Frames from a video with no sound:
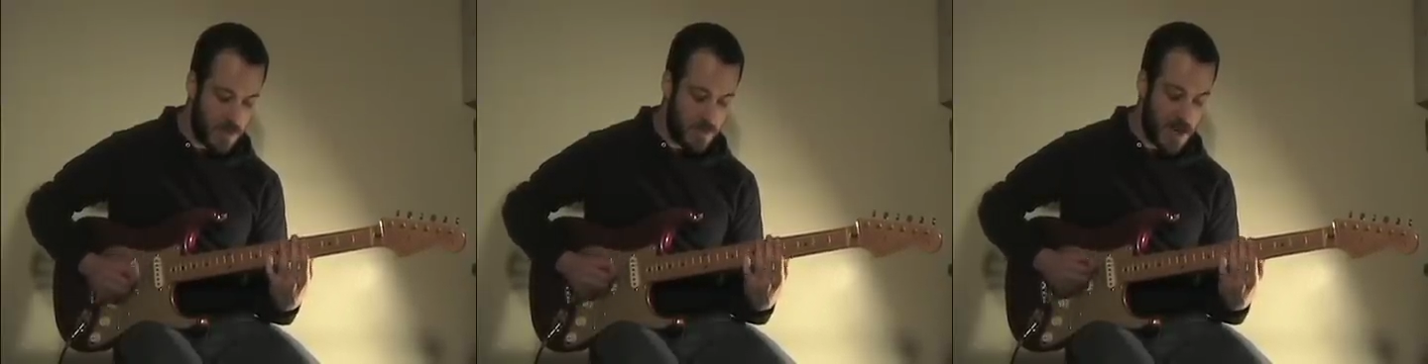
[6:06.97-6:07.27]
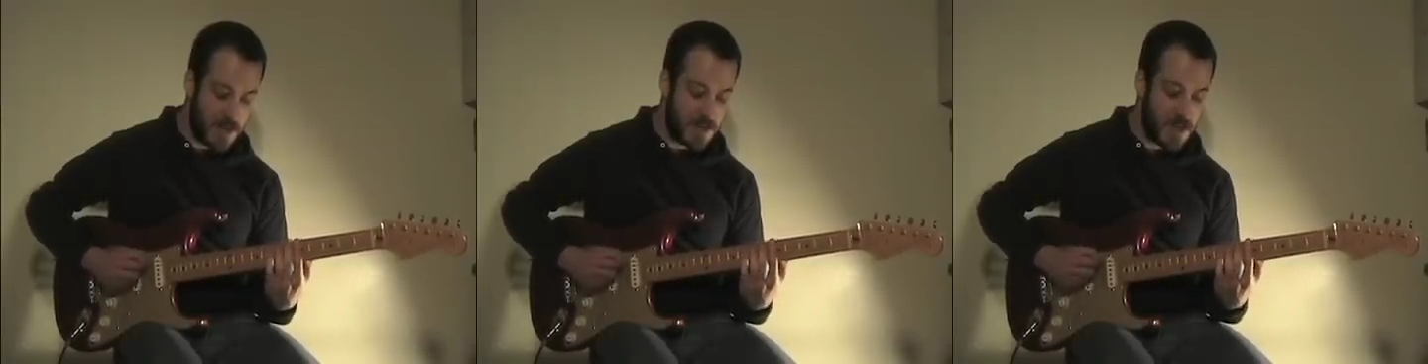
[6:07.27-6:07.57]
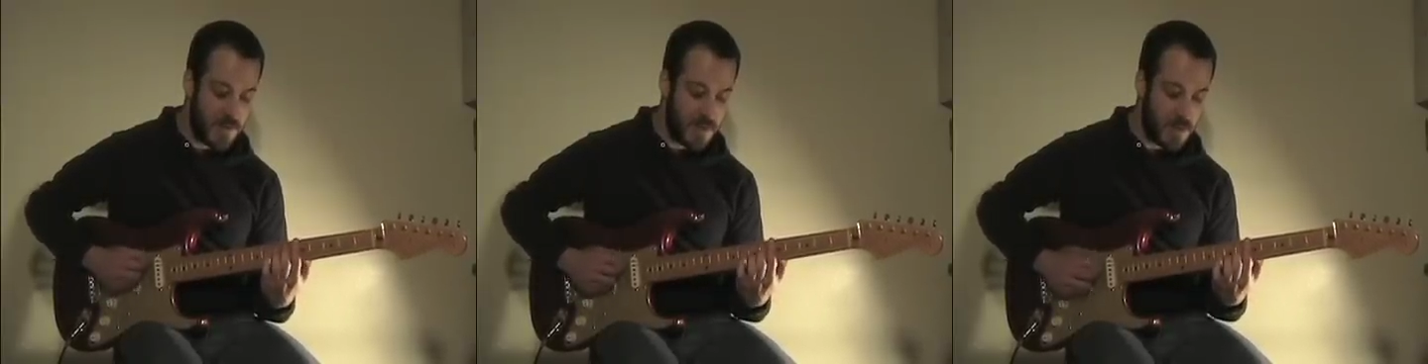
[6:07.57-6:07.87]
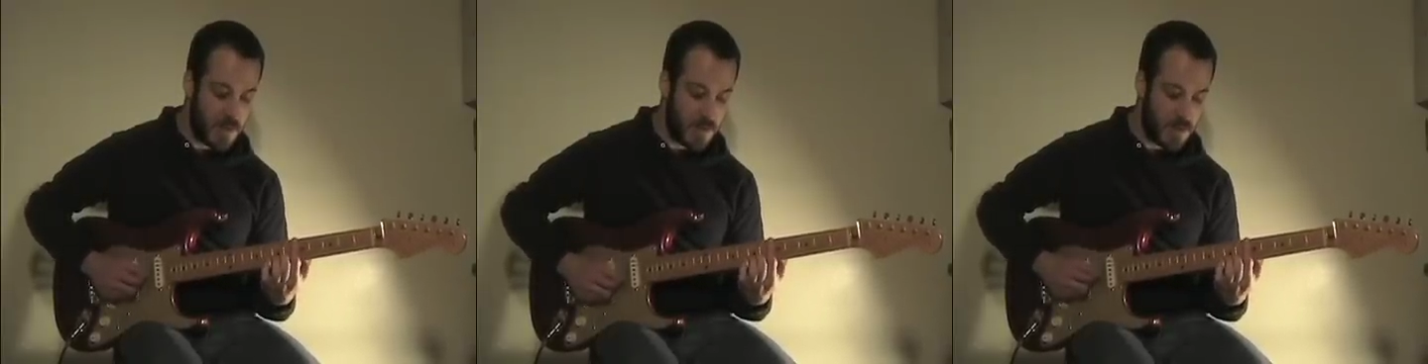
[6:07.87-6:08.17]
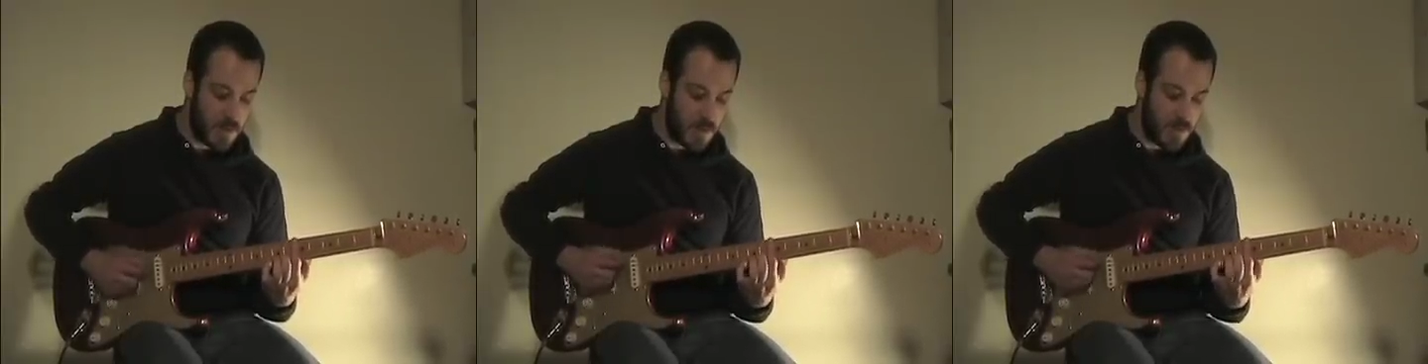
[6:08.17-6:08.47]
Minor
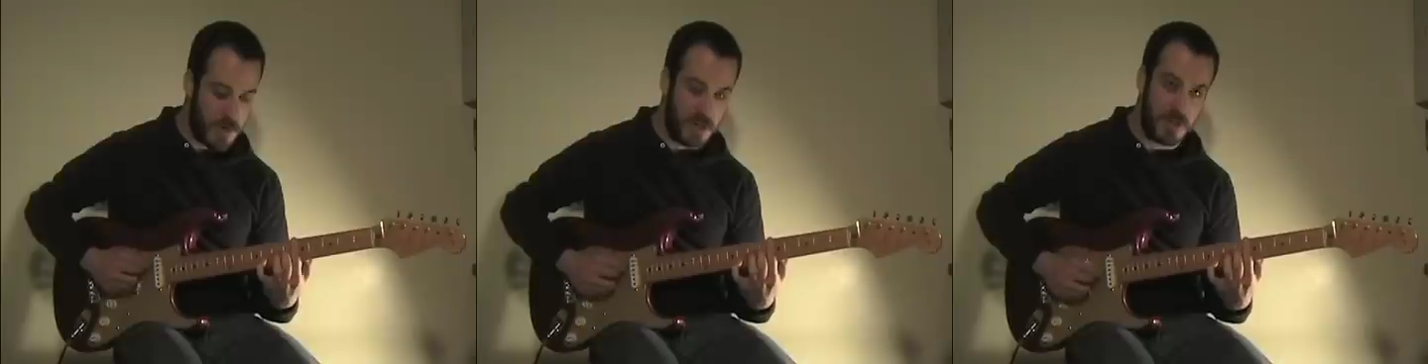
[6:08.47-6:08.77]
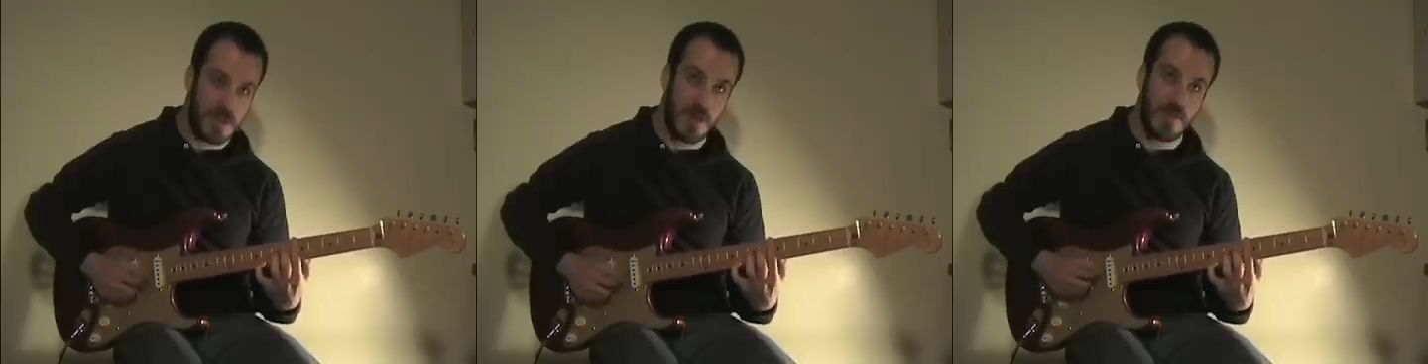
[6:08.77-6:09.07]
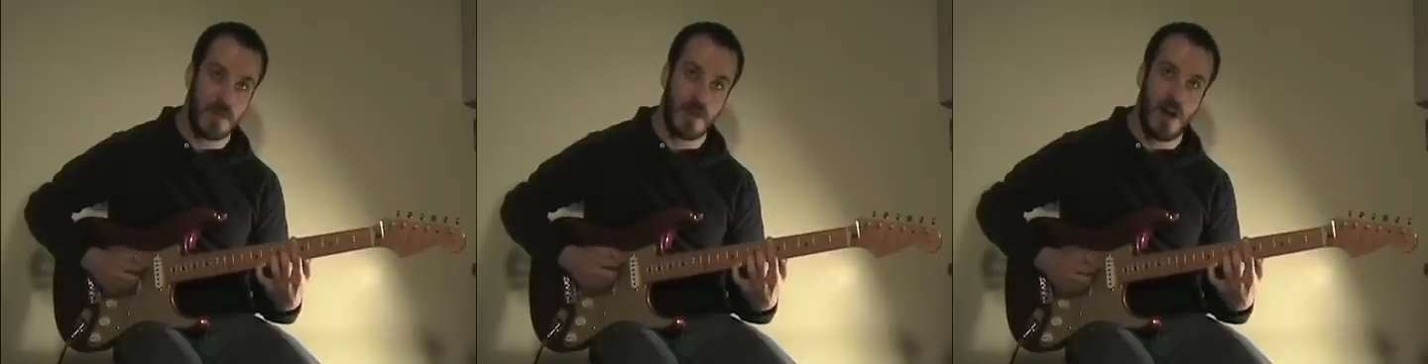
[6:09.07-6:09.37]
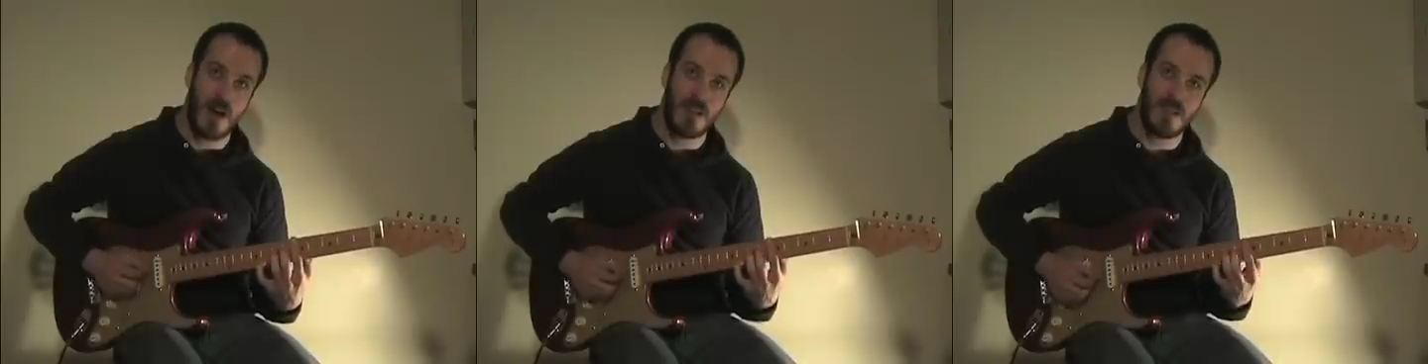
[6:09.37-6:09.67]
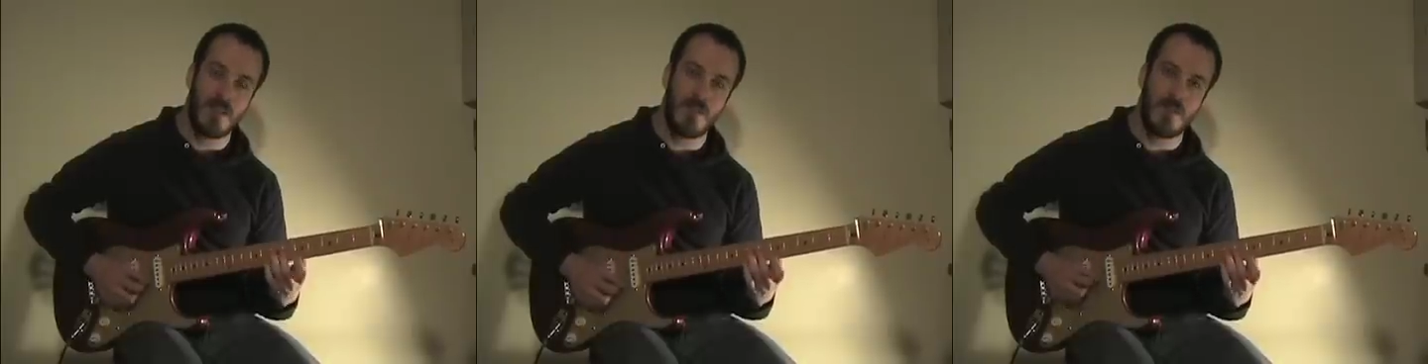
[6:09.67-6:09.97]
7. Major 7.
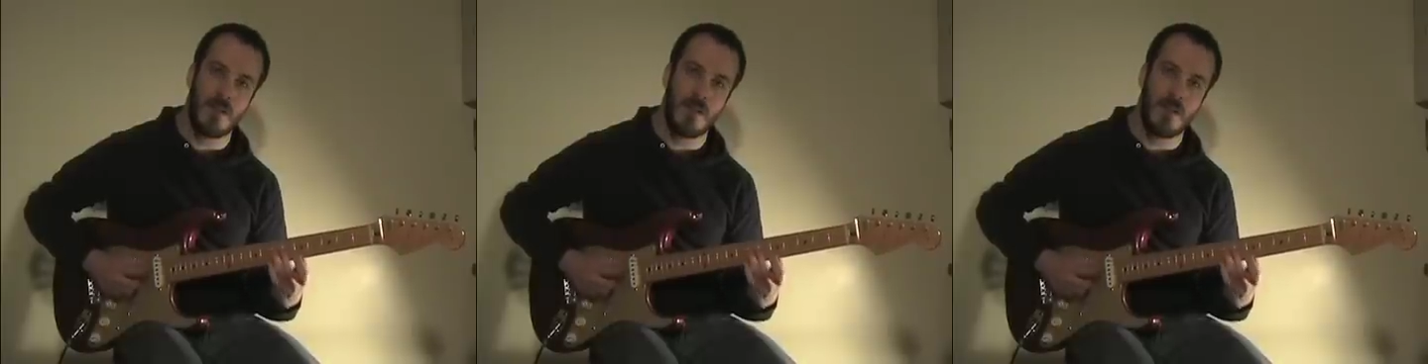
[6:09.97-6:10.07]
Octave.